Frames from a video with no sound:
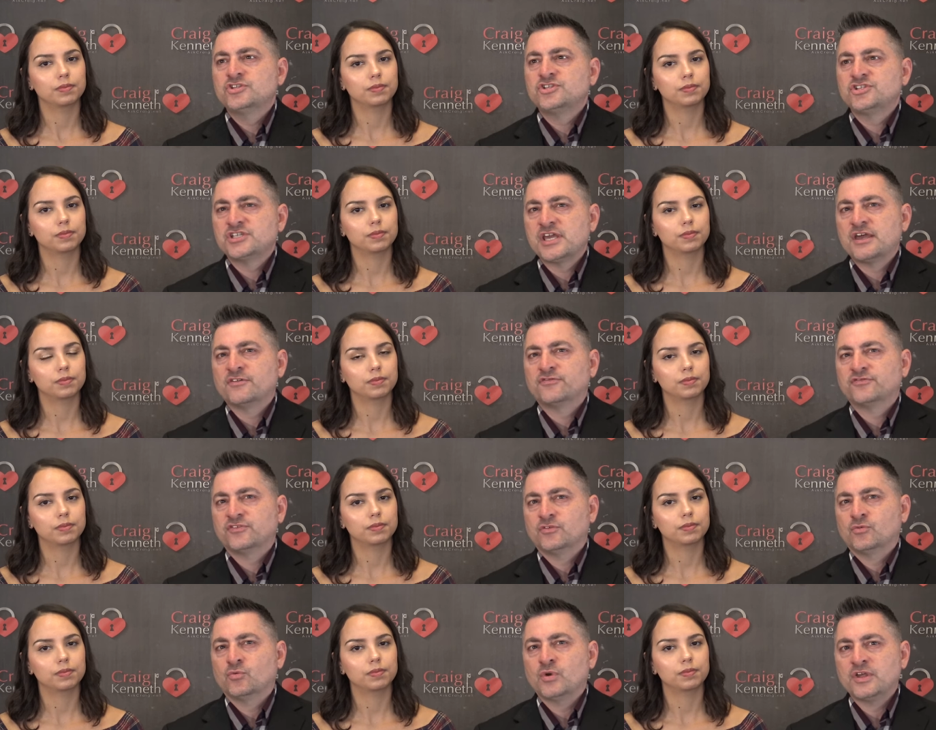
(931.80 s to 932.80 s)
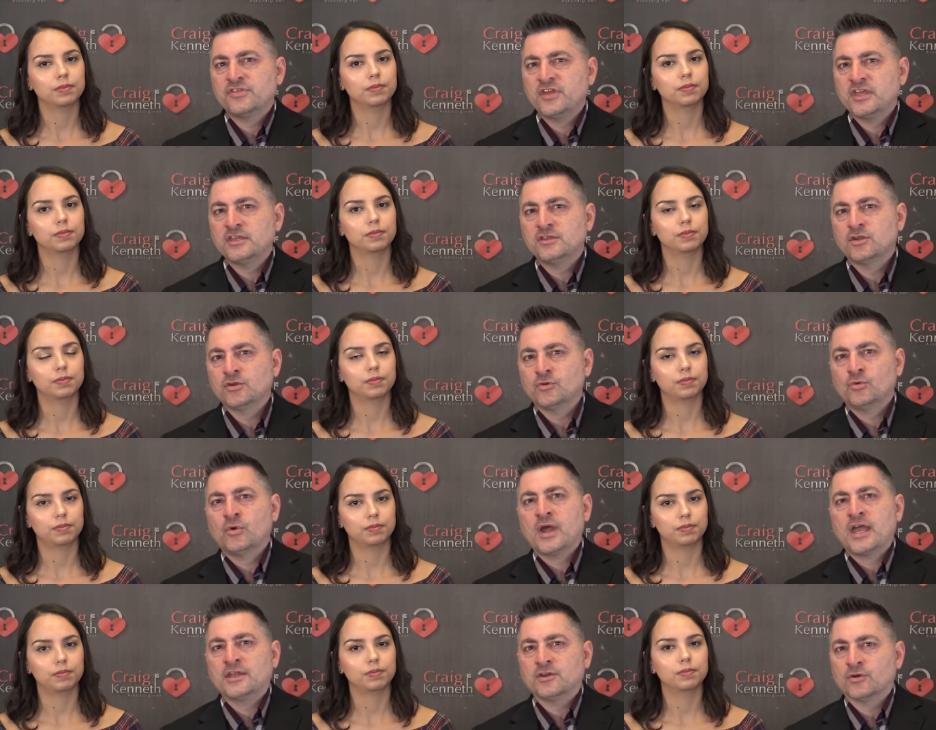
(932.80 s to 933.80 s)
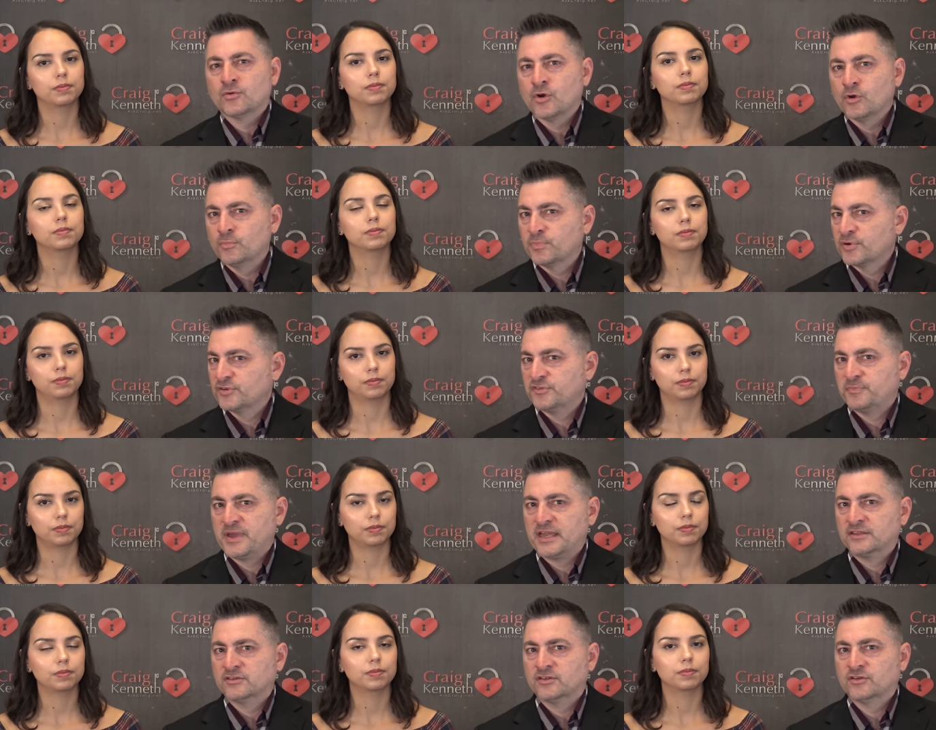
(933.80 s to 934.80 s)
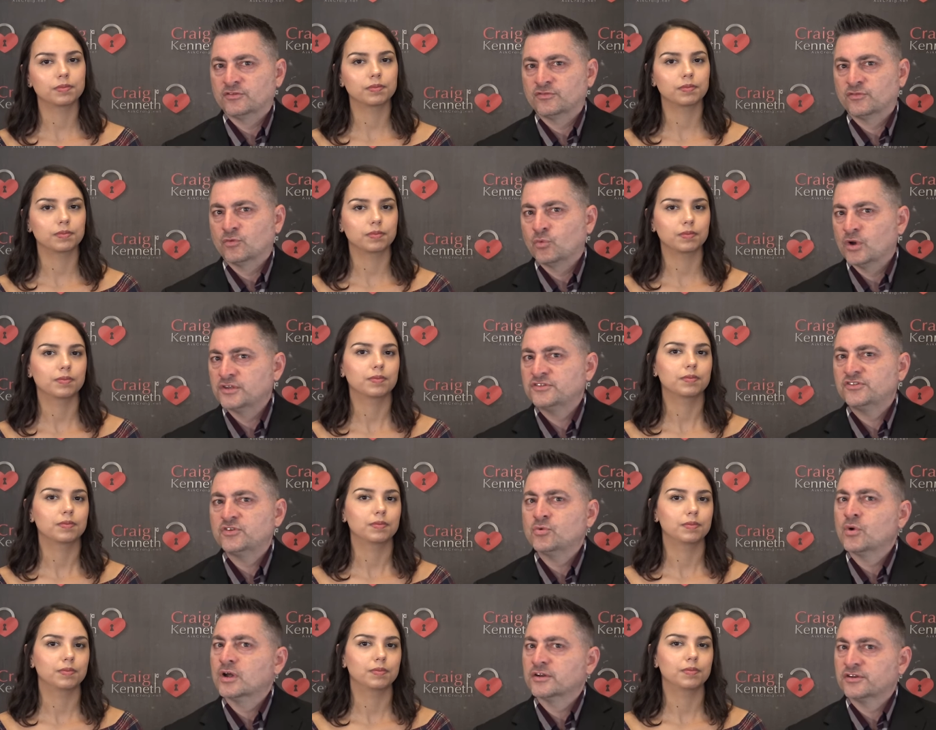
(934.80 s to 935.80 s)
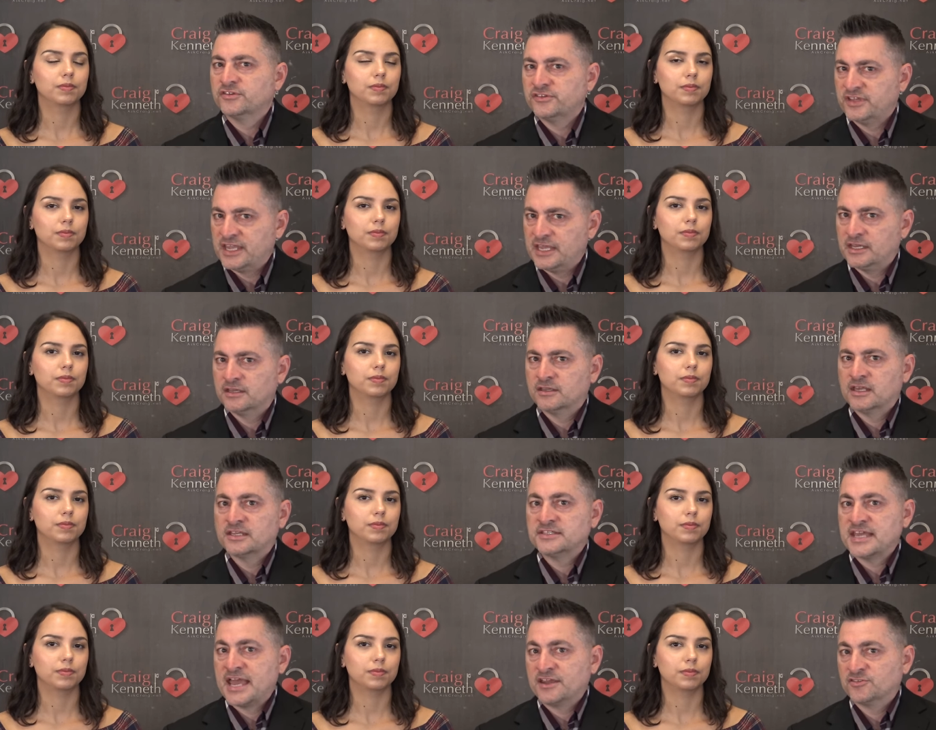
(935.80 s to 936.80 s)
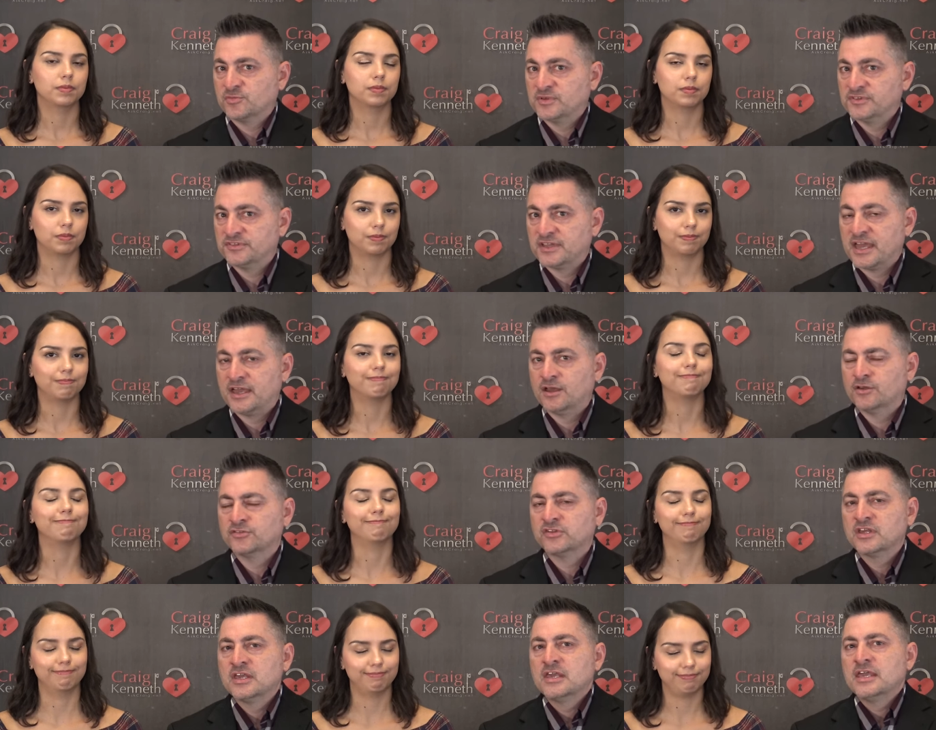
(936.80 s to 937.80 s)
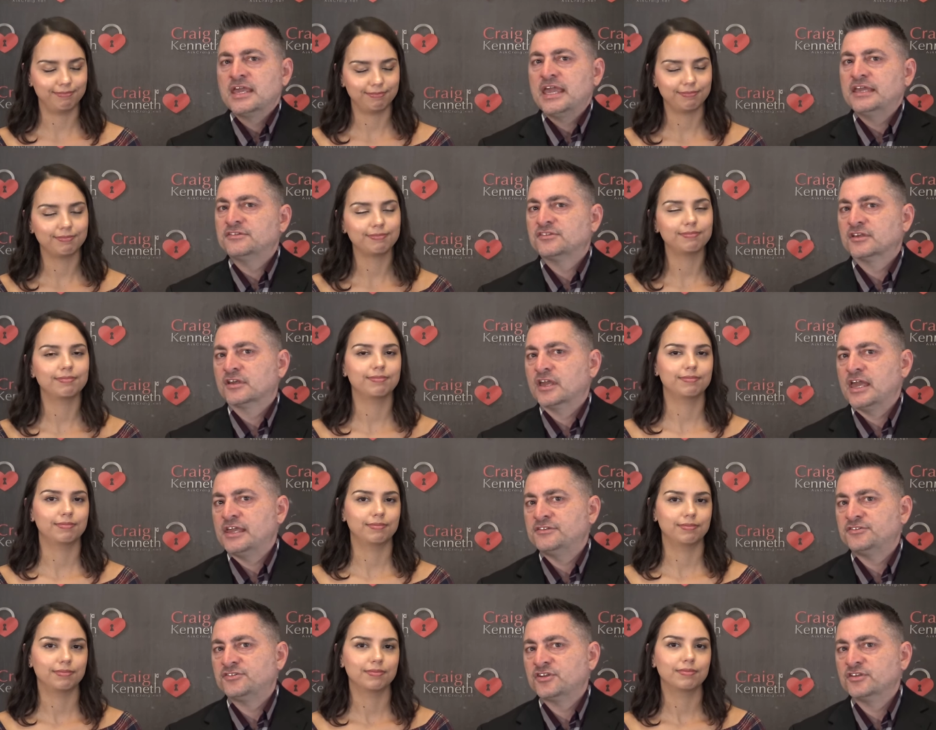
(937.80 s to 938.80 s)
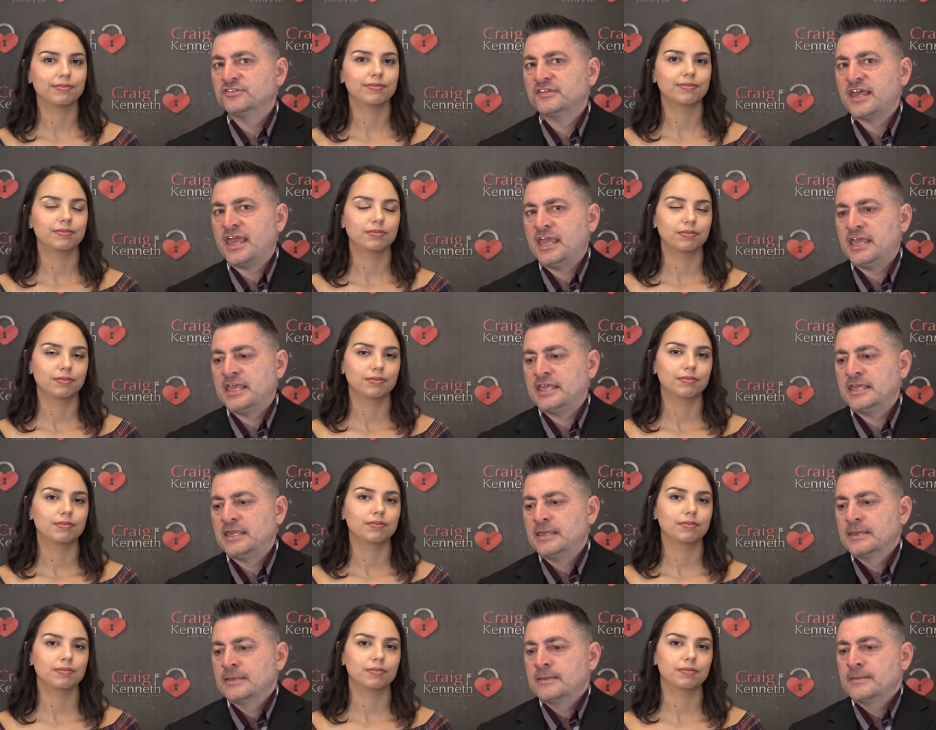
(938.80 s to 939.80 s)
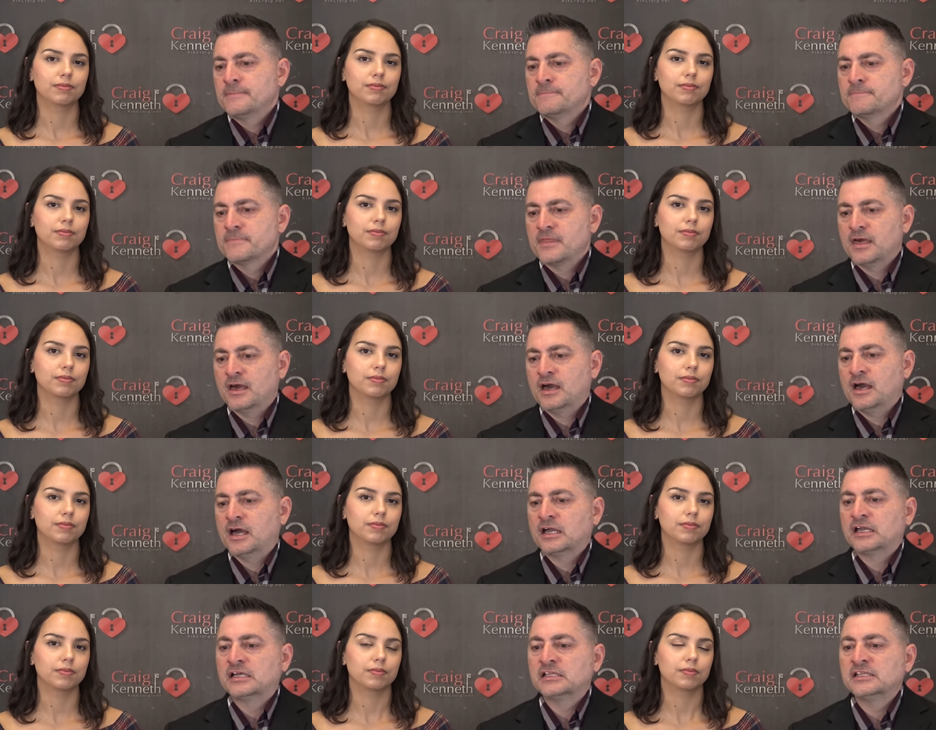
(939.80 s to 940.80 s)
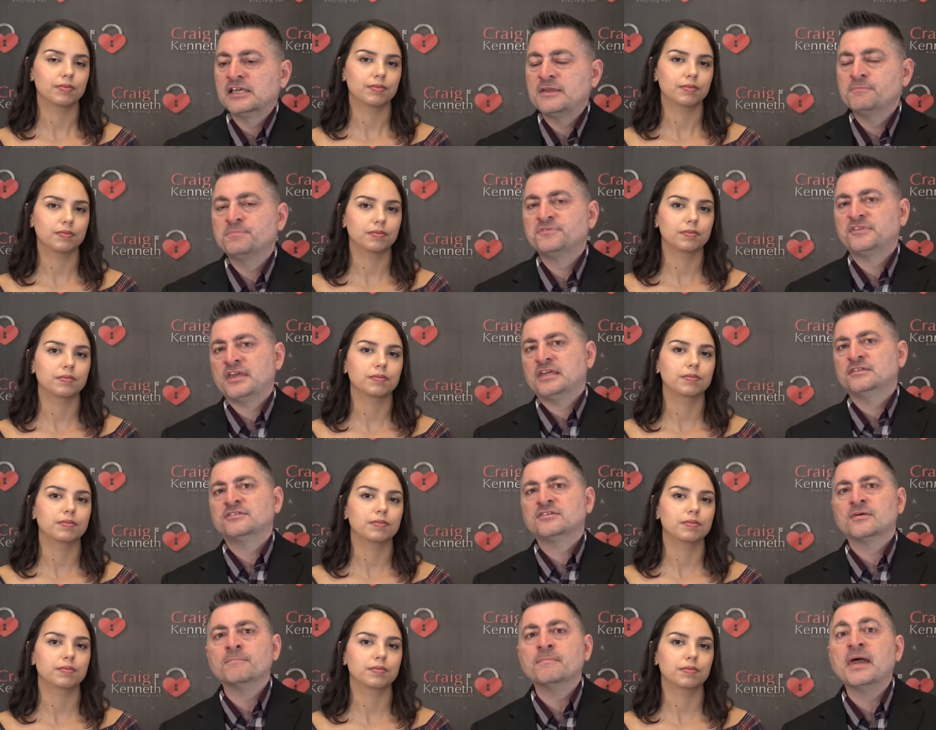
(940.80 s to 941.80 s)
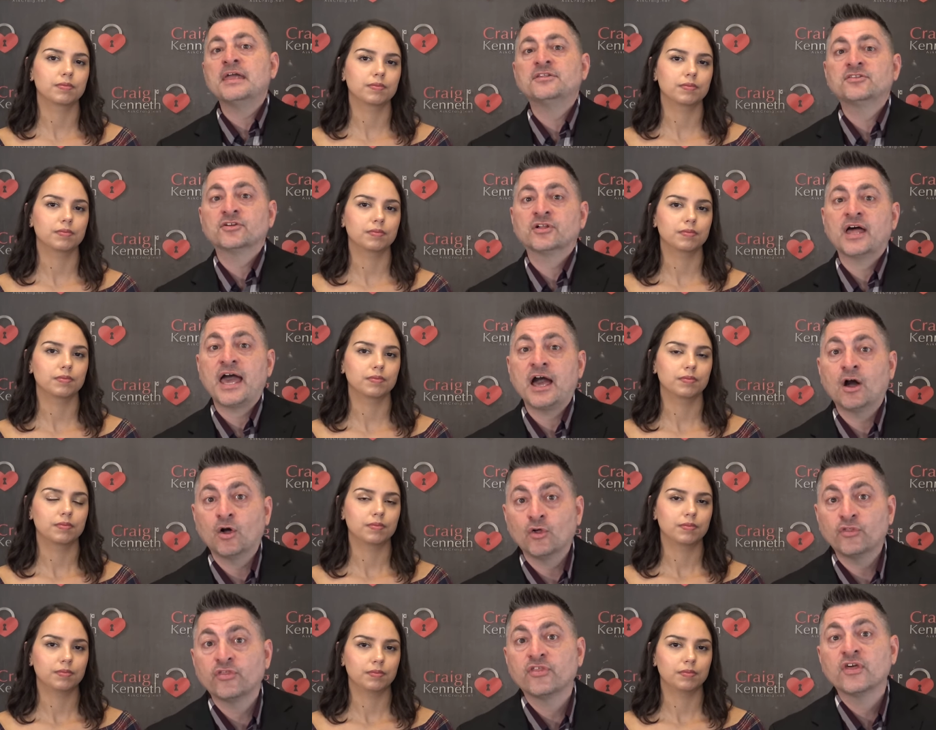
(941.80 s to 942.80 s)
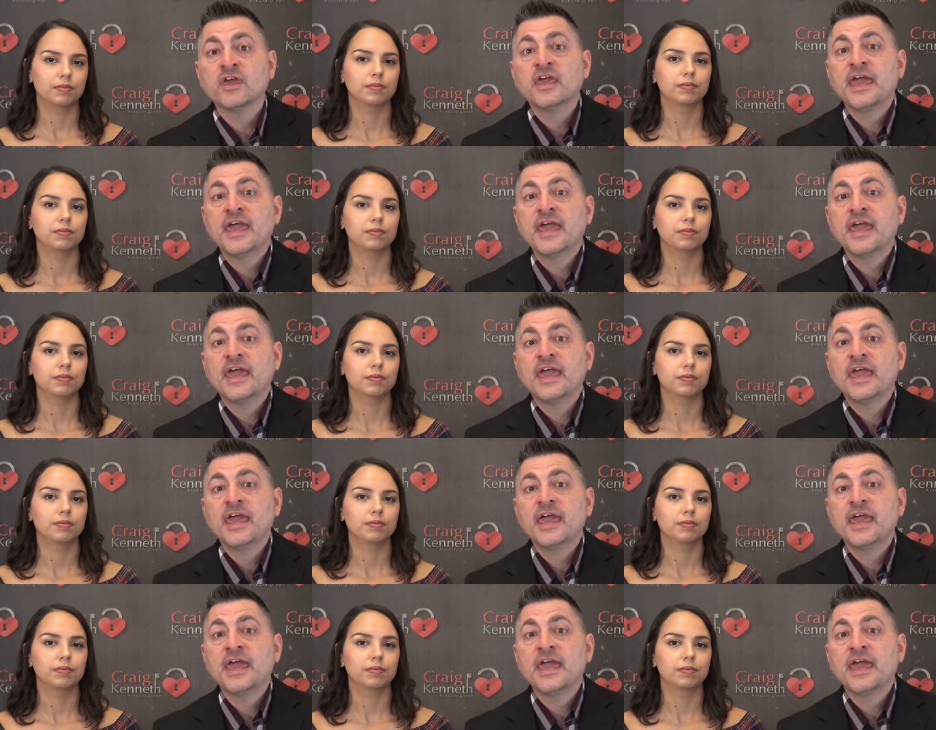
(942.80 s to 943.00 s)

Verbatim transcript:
Speaker 1: shift within you and your own perspective once you understand attachment styles. Mm-hmm. It's a, it's just a, a glimpse into mental health